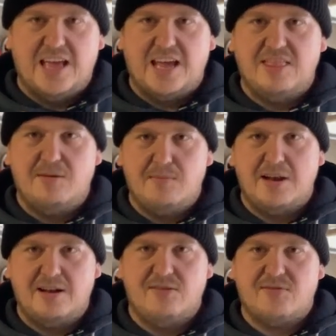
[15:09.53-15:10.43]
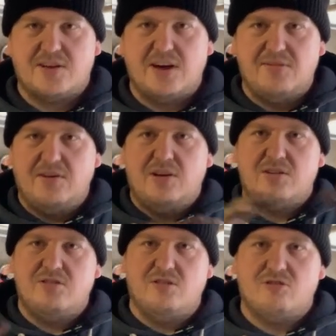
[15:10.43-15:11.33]
in the middle of the cover,
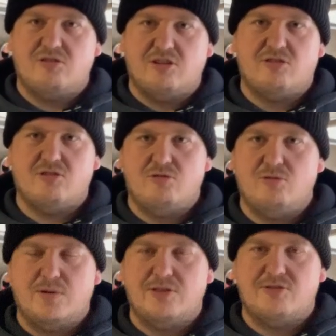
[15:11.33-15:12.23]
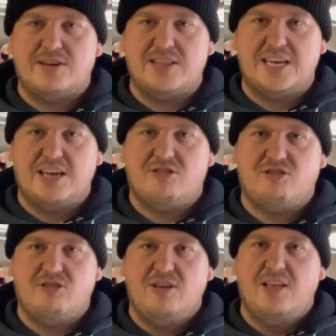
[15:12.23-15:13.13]
not just all the ones around the
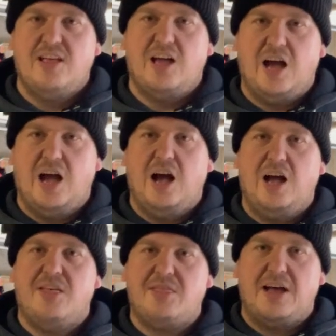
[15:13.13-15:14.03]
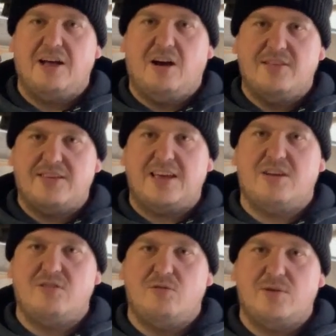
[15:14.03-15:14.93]
edge. That I'd
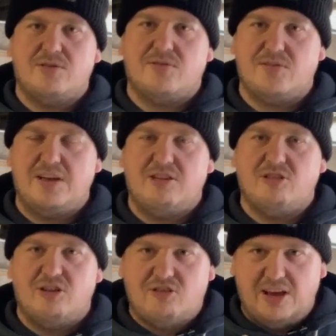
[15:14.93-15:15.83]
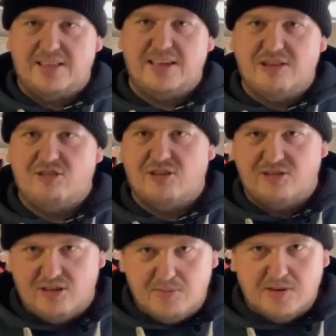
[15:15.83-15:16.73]
taken all the ones off the edge. I checked the edge. You can
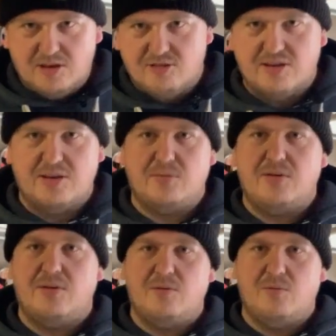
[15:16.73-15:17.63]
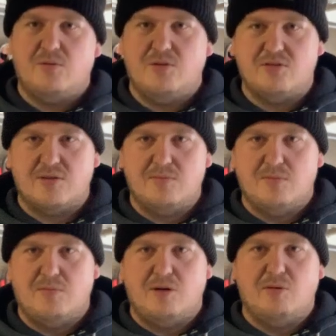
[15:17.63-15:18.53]
see me using it using
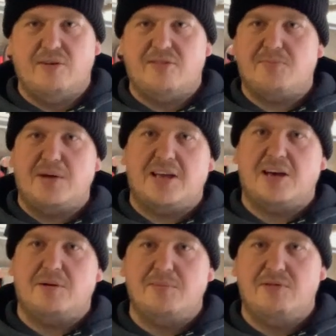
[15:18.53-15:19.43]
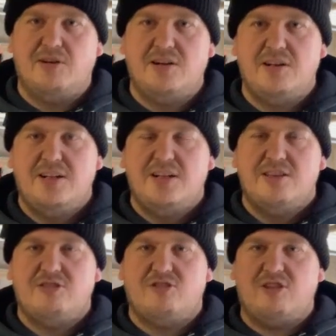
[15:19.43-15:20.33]
my wife's makeup mirror
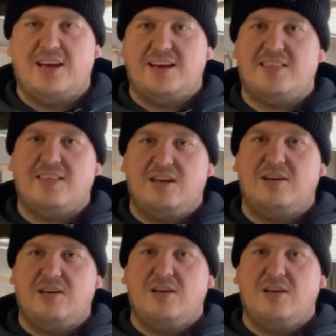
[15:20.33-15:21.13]
to check that